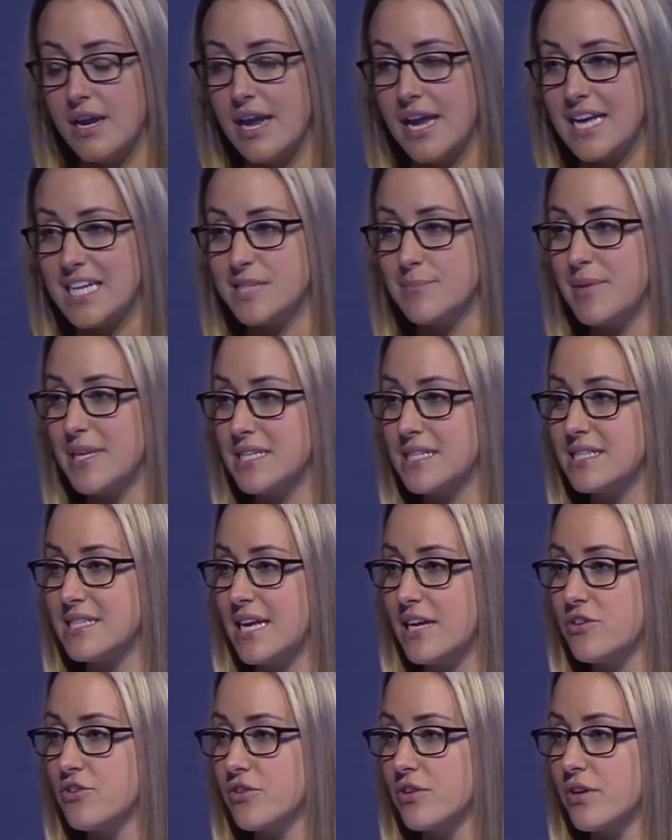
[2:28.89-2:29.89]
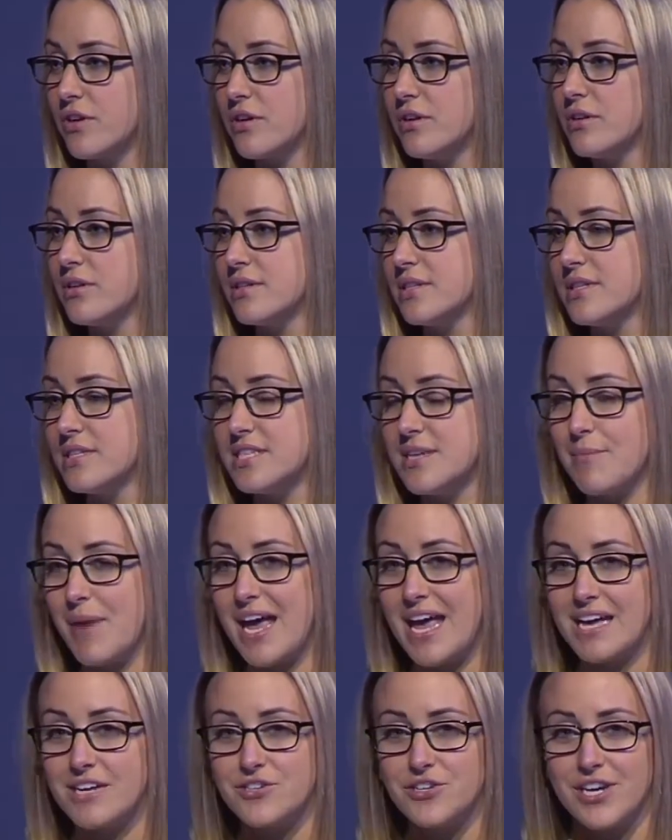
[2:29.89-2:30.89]
has been central to
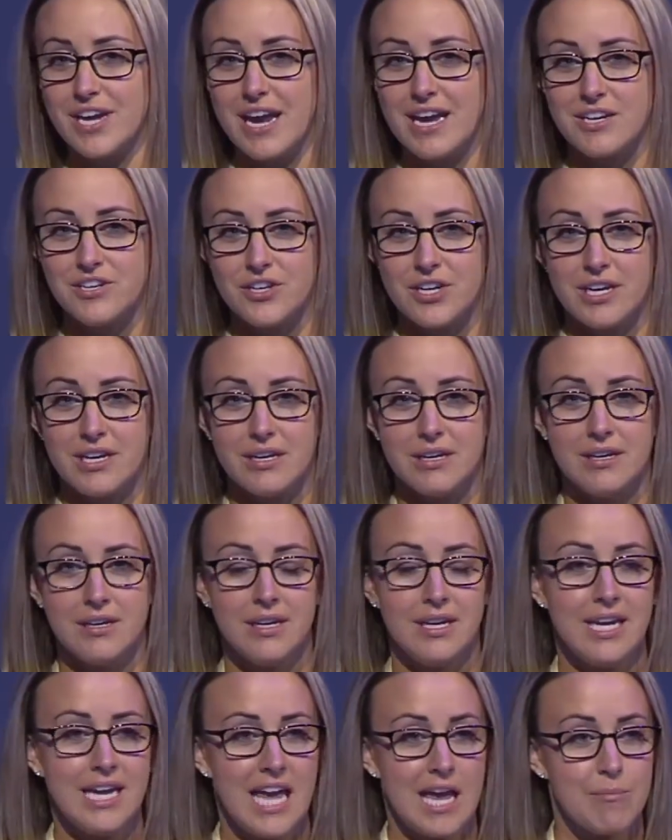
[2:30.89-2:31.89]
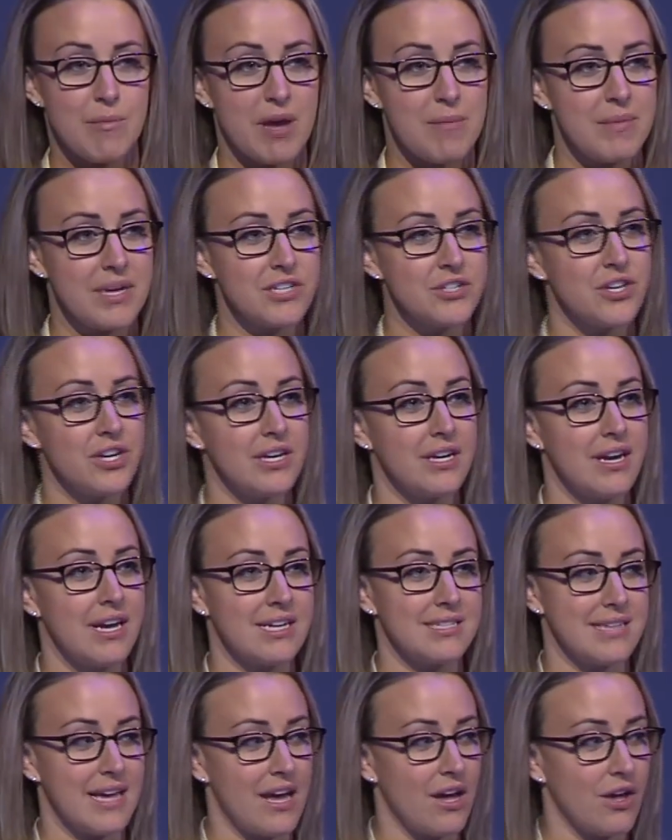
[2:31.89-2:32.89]
my education and my mission
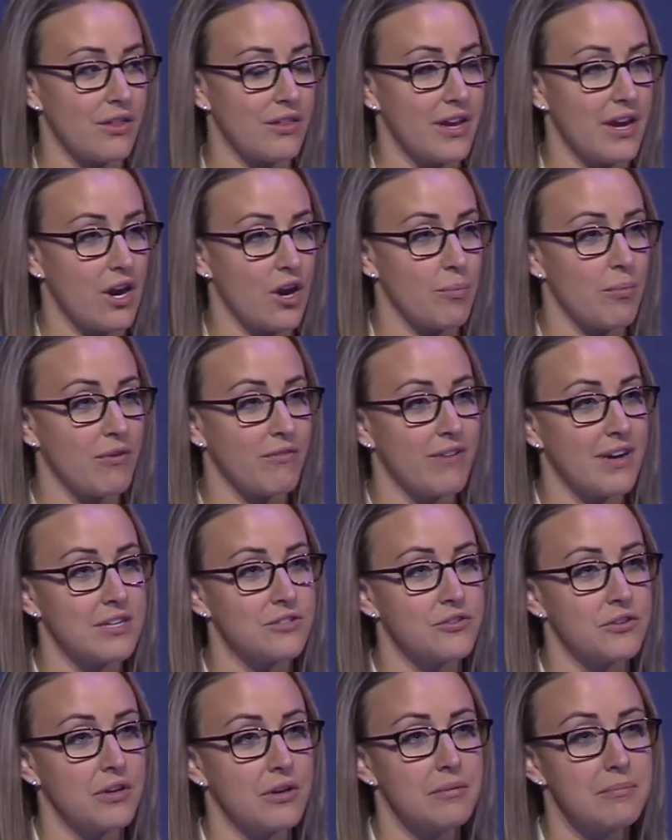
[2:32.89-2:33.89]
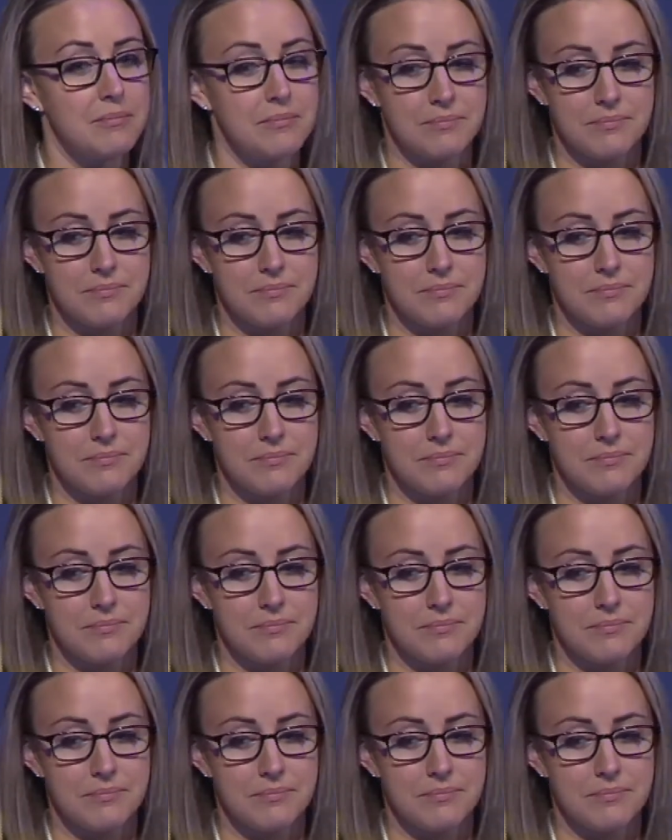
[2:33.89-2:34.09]
as a healthcare professional.